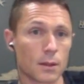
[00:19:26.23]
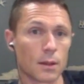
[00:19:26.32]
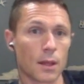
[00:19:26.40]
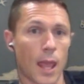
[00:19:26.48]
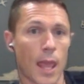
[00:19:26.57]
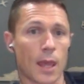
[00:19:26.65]

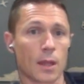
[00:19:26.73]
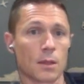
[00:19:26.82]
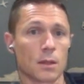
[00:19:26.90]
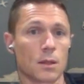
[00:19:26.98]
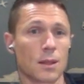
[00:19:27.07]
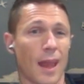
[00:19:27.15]

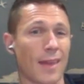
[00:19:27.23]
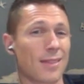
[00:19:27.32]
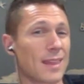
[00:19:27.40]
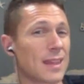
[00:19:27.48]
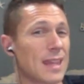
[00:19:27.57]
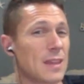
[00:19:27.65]
and I
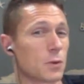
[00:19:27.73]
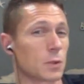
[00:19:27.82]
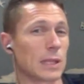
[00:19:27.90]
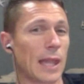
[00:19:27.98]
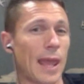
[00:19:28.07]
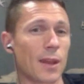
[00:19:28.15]
think either
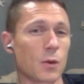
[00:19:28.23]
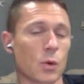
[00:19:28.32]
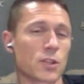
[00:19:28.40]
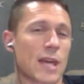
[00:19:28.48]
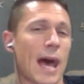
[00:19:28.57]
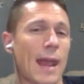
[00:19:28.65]
led
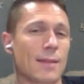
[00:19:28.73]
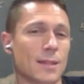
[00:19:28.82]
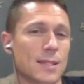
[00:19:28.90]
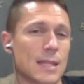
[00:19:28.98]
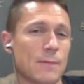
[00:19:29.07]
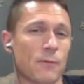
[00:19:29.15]
or tied the
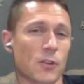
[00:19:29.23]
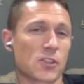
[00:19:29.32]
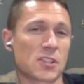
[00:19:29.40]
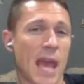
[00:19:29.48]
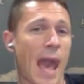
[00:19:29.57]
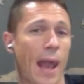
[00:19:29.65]
team for
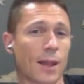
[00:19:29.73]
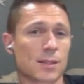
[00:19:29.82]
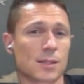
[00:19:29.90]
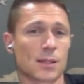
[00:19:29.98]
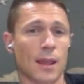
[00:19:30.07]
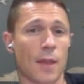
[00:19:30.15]

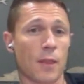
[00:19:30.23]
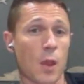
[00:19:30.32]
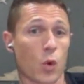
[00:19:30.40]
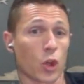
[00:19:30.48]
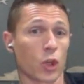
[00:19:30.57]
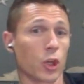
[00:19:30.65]
sacks, and they
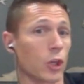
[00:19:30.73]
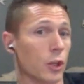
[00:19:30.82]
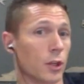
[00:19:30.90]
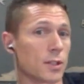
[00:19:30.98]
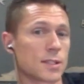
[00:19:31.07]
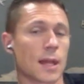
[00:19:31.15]
were
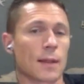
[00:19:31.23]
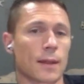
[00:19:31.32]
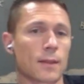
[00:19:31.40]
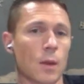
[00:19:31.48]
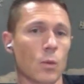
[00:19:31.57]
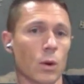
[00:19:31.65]
good. It's not
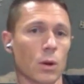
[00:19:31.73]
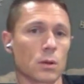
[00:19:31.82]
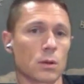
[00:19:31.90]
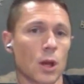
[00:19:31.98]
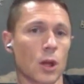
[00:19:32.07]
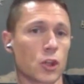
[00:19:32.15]
like they weren't
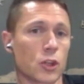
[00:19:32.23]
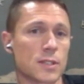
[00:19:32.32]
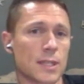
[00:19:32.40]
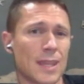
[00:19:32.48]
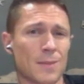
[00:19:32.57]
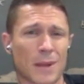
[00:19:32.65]
a good
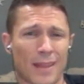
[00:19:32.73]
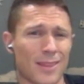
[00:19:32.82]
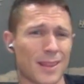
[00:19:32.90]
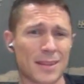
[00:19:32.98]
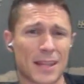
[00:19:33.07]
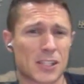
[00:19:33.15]
team. And I
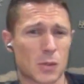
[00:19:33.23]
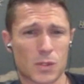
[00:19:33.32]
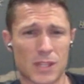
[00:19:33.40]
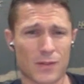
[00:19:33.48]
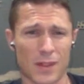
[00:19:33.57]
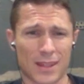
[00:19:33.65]
think Nixon
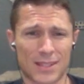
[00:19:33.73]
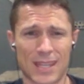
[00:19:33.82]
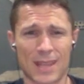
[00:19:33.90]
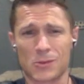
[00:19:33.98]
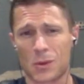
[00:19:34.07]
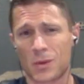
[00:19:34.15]
was even on that
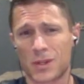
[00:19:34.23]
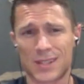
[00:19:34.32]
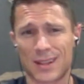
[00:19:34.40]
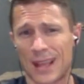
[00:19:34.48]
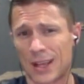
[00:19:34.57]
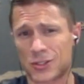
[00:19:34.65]
team. So I want to
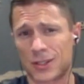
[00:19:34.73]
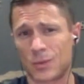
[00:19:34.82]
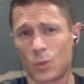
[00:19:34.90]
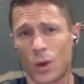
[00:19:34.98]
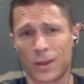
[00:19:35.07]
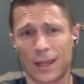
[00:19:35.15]
say they actually
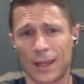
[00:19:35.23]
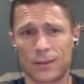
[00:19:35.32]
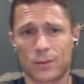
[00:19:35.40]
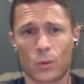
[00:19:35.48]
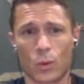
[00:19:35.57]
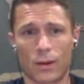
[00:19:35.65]
won like
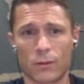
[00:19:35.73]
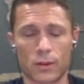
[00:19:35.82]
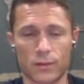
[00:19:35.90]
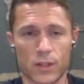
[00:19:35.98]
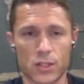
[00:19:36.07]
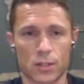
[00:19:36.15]
whatever
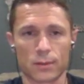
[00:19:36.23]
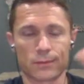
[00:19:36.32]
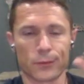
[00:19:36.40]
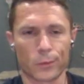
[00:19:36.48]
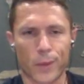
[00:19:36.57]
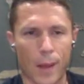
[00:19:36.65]
division
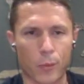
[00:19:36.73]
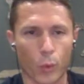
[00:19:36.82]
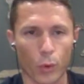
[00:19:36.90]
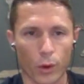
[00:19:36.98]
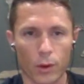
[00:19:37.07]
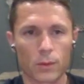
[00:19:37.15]
for Pop
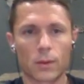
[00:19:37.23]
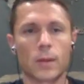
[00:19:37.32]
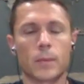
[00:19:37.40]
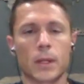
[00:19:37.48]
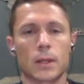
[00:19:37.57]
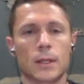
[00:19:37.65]
Warner.
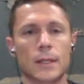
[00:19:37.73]
But